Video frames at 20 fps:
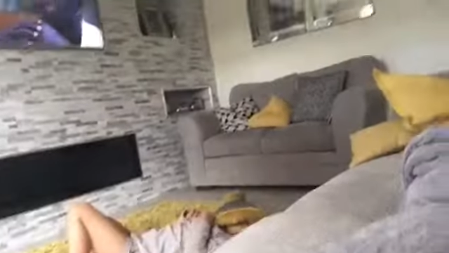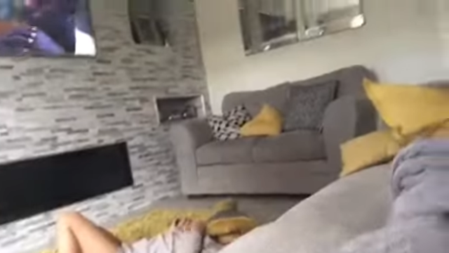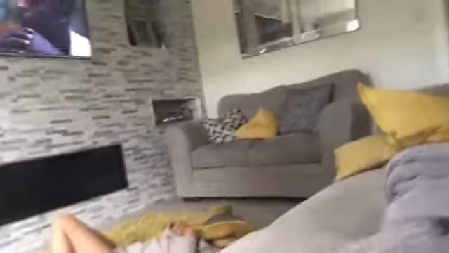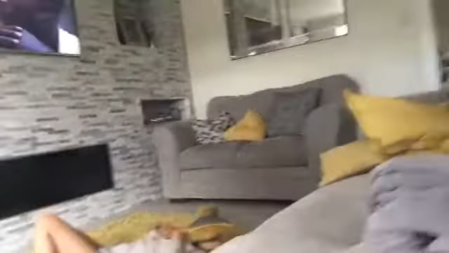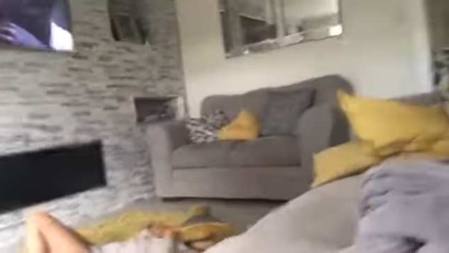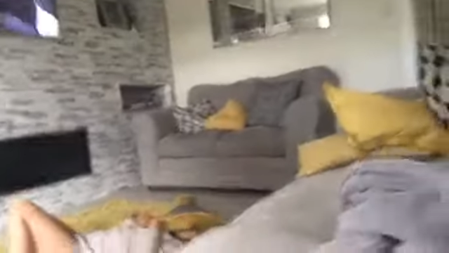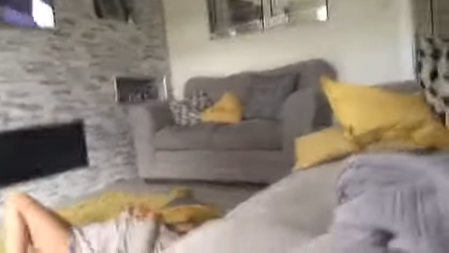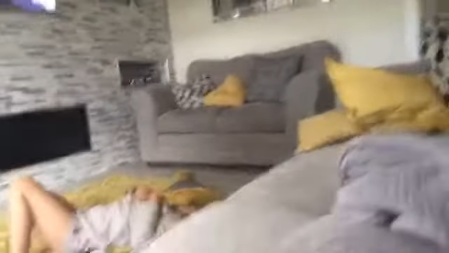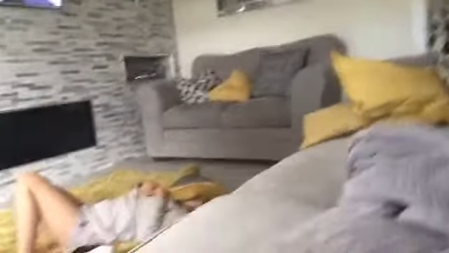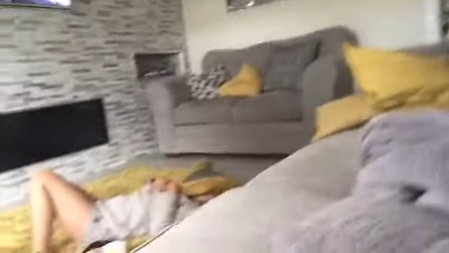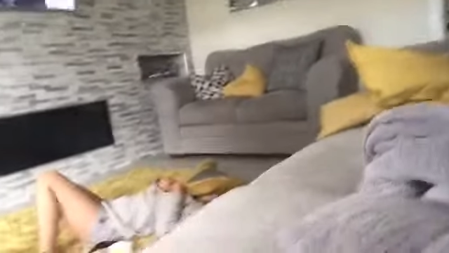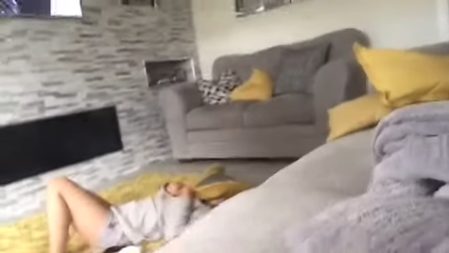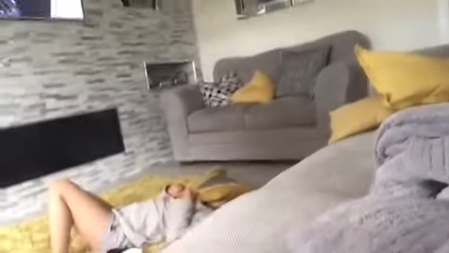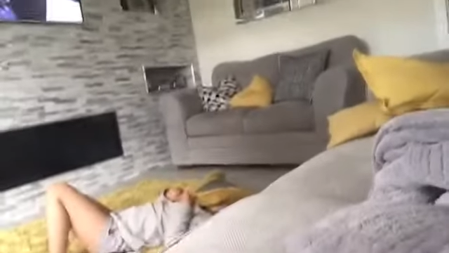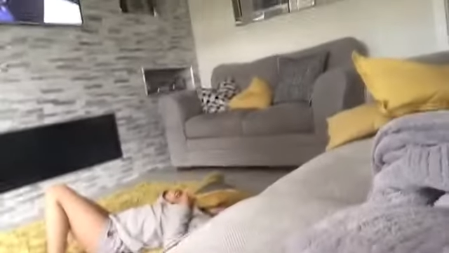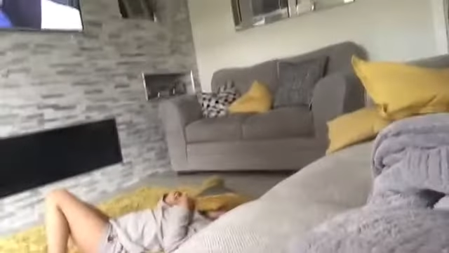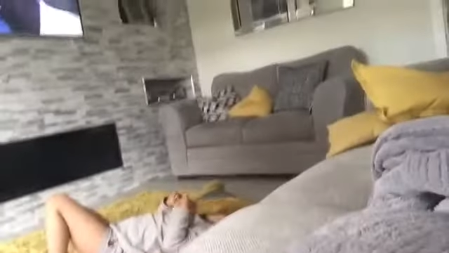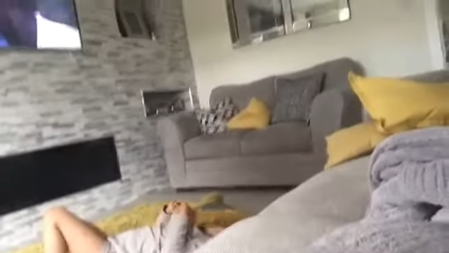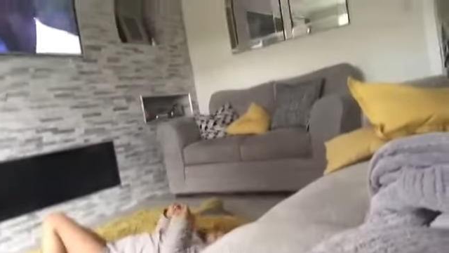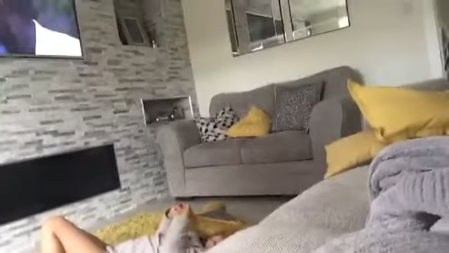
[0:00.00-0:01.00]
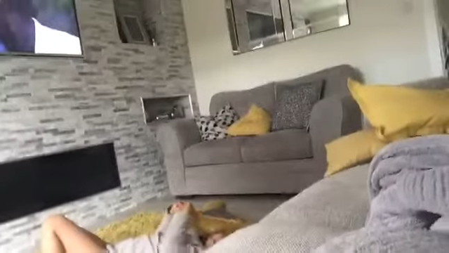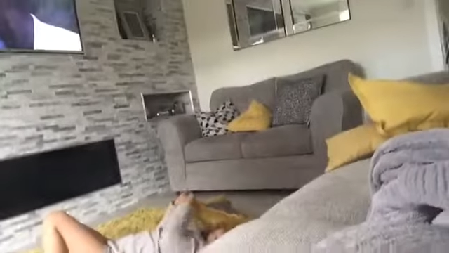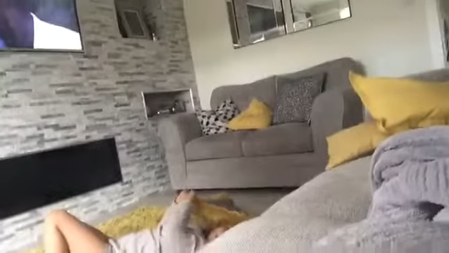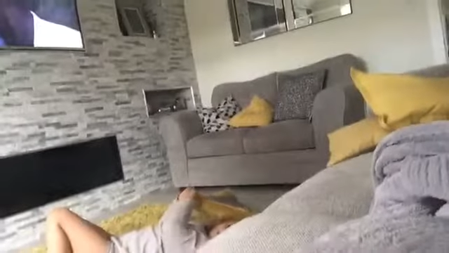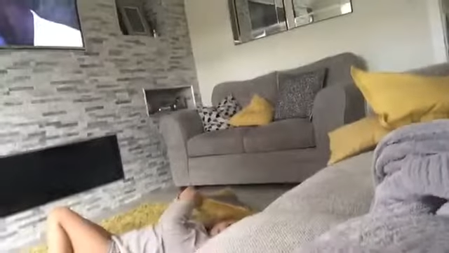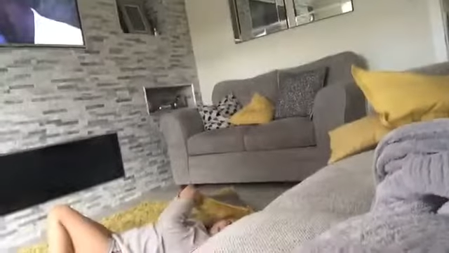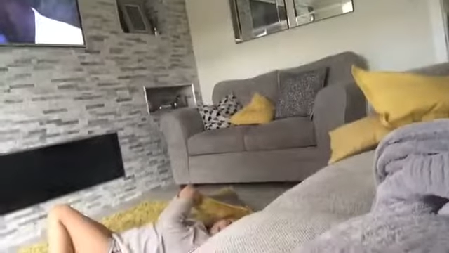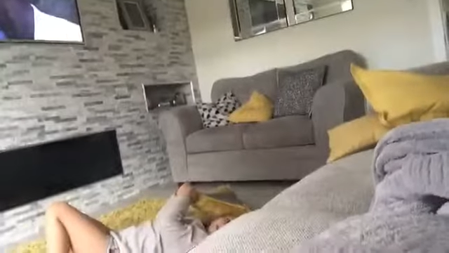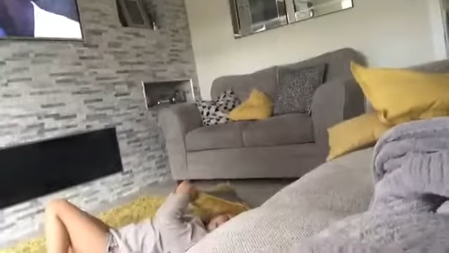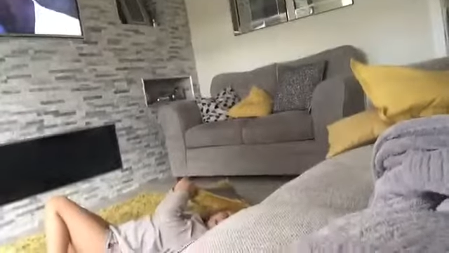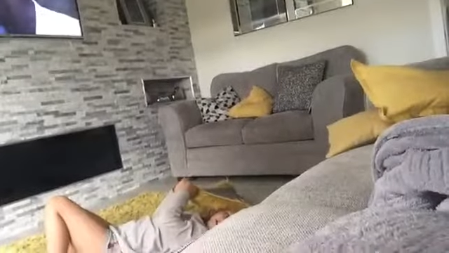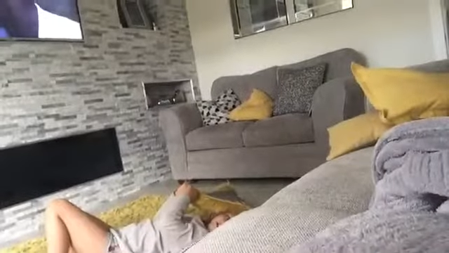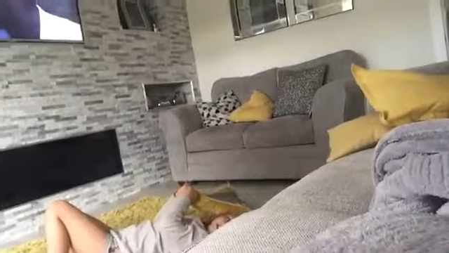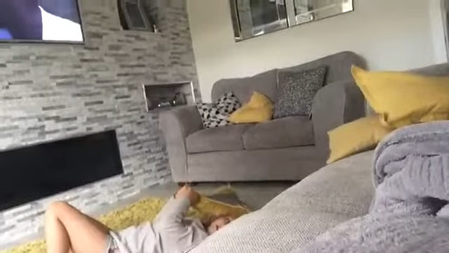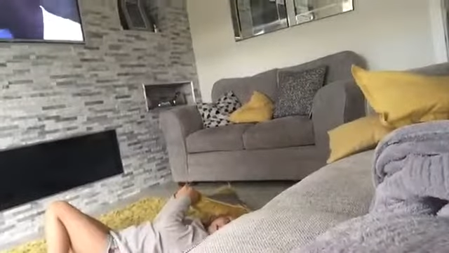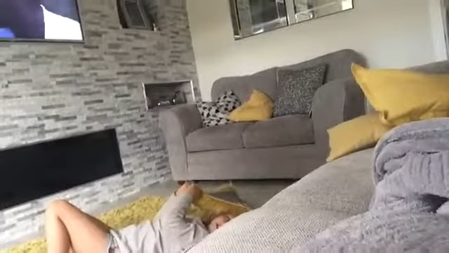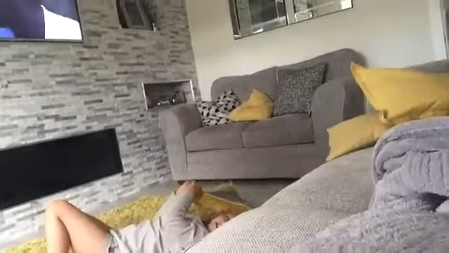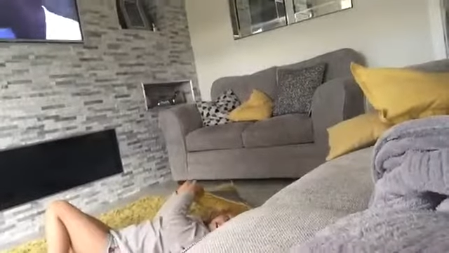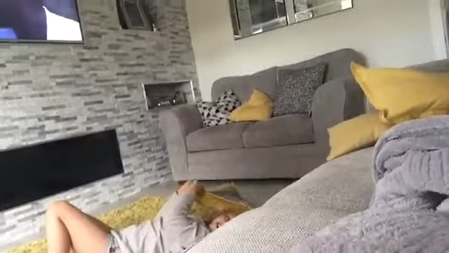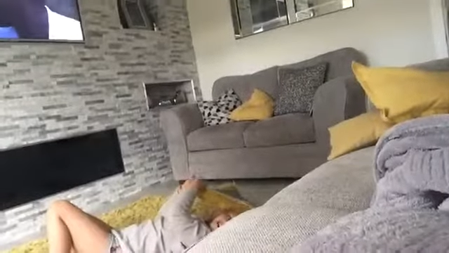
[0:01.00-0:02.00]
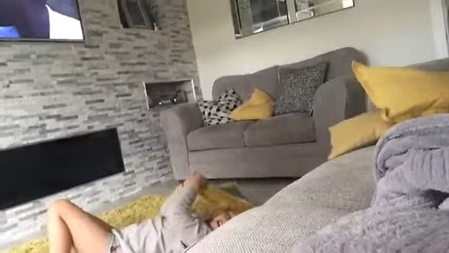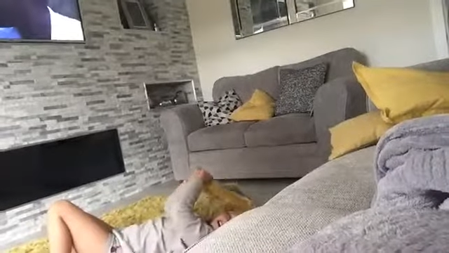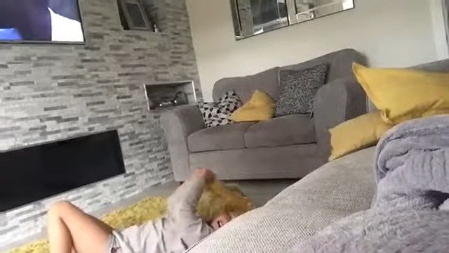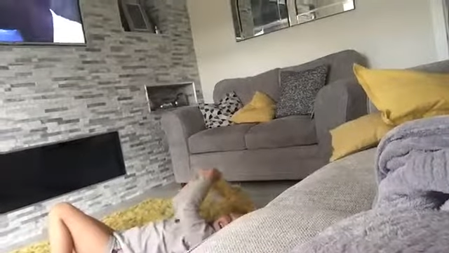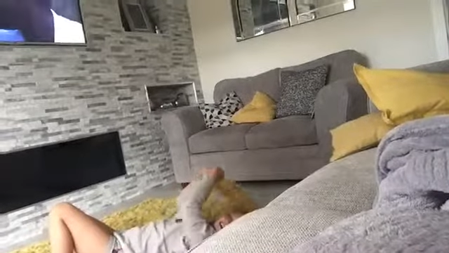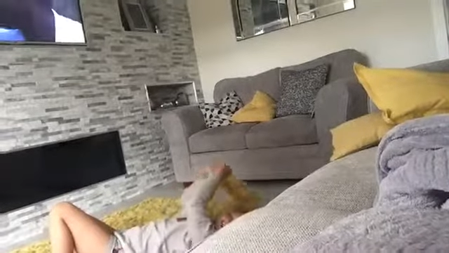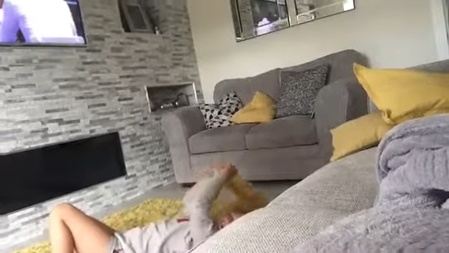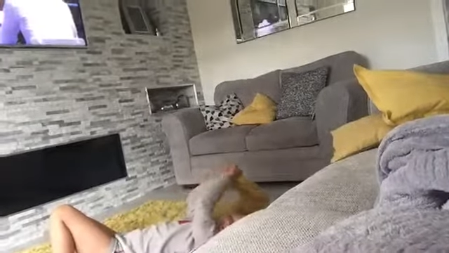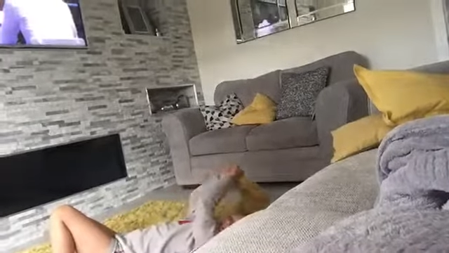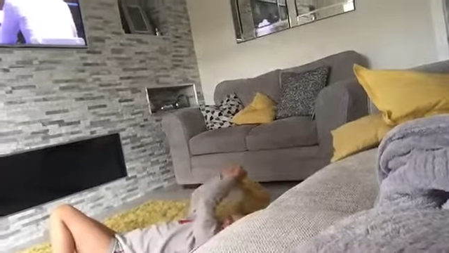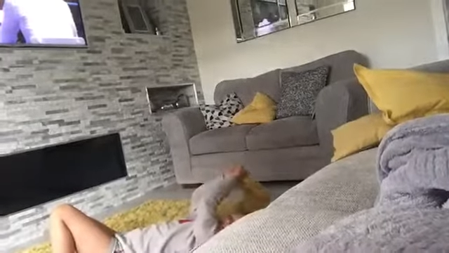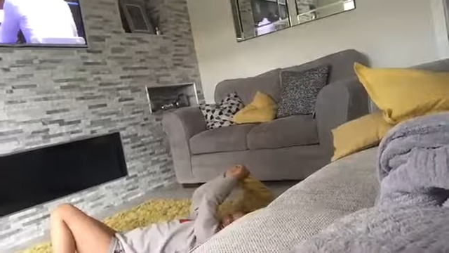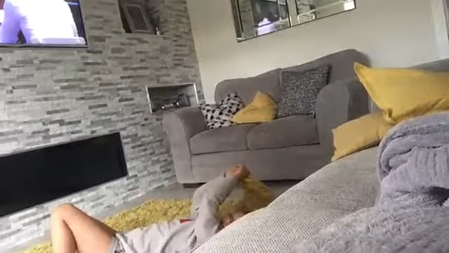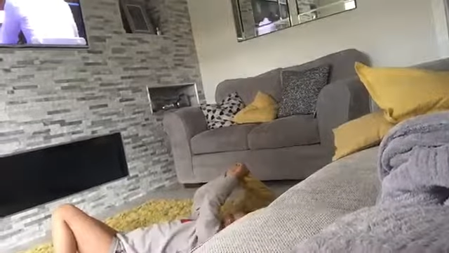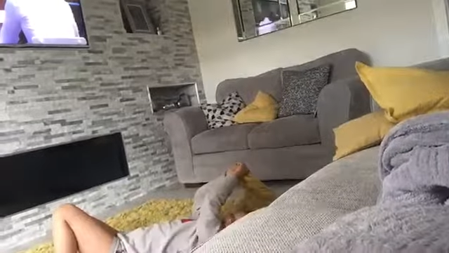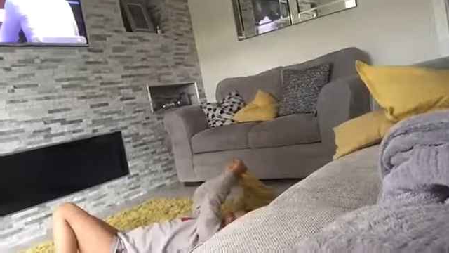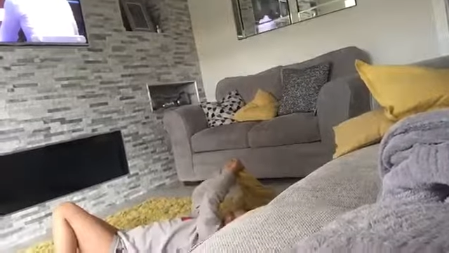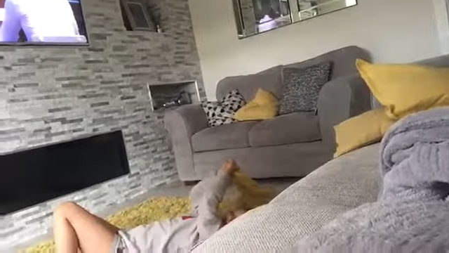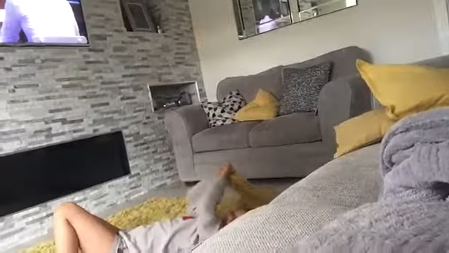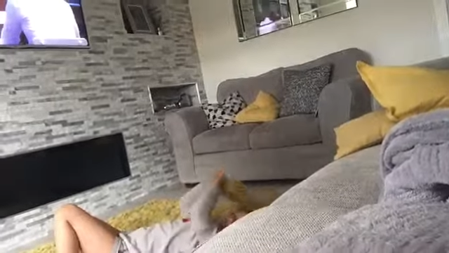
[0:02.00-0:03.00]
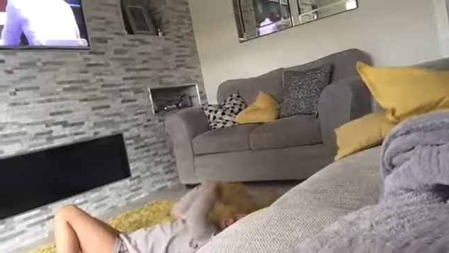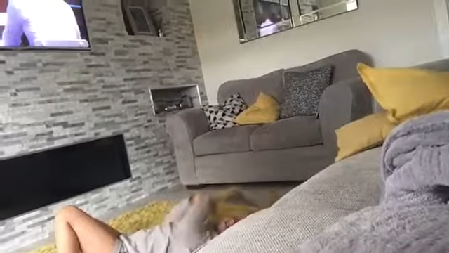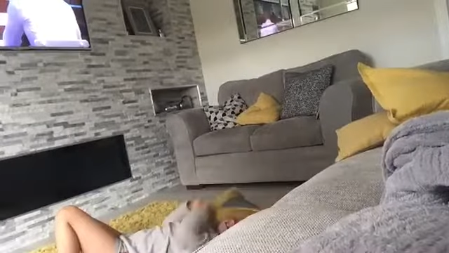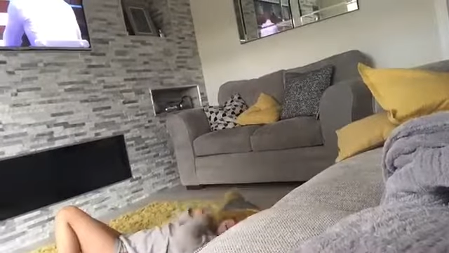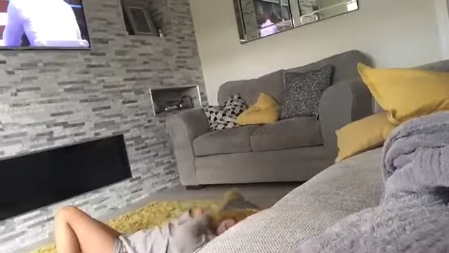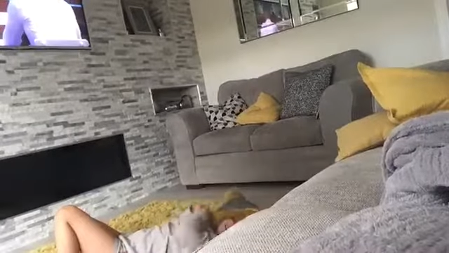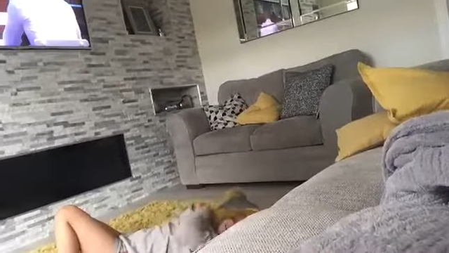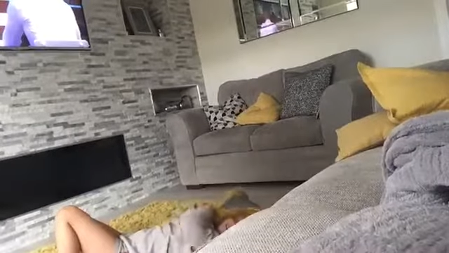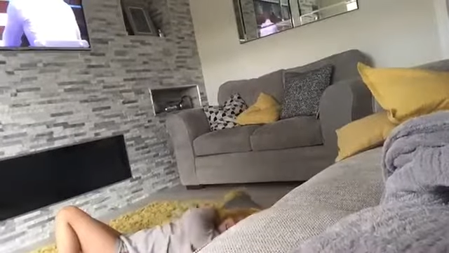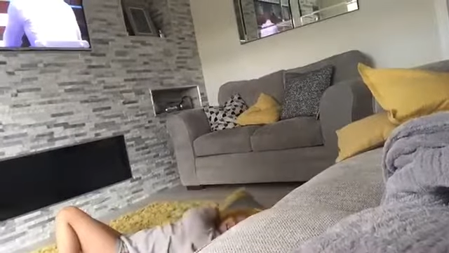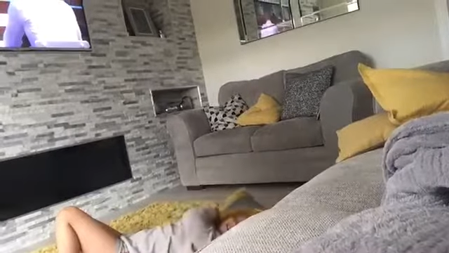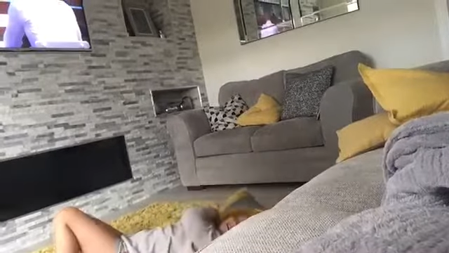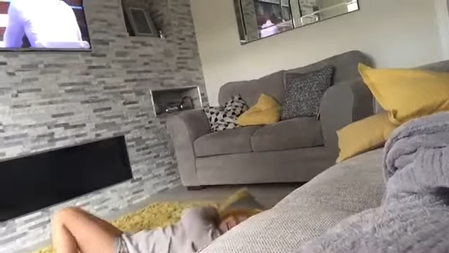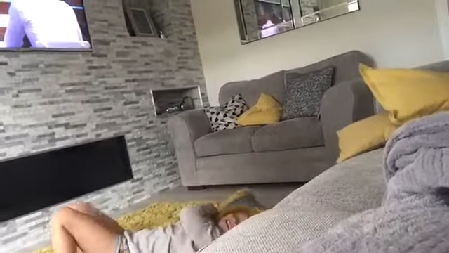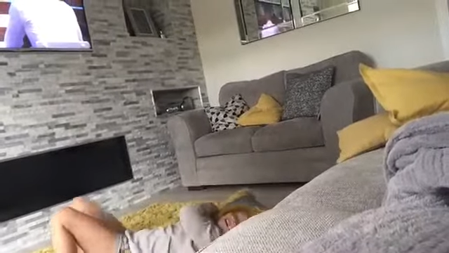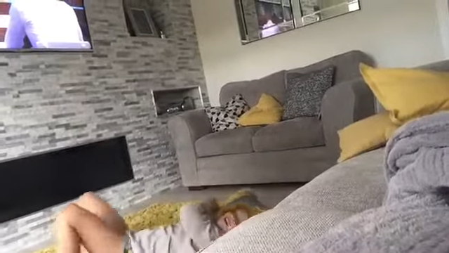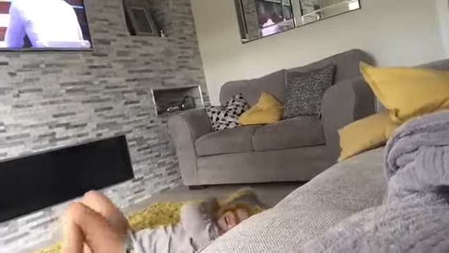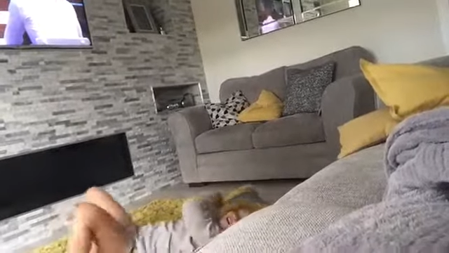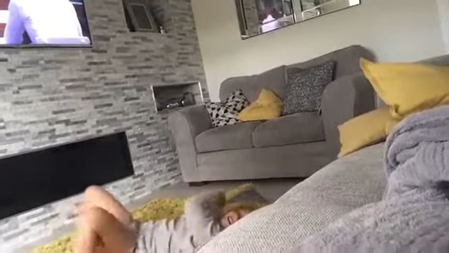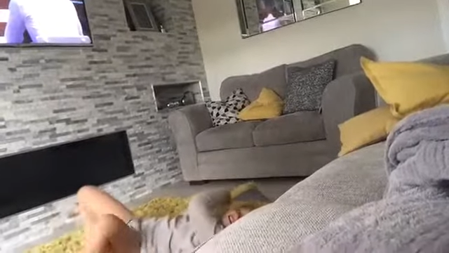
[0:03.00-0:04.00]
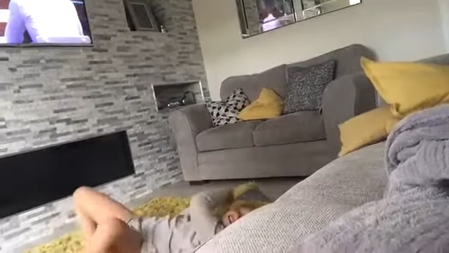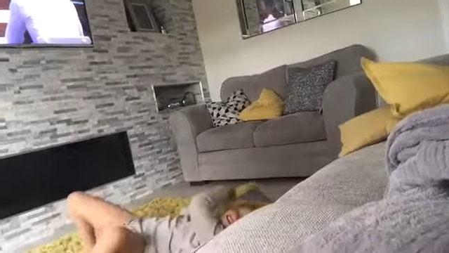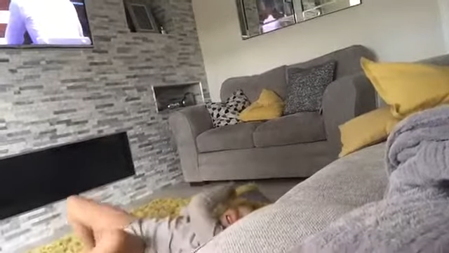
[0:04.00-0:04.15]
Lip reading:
Nobody's mouth can be seen.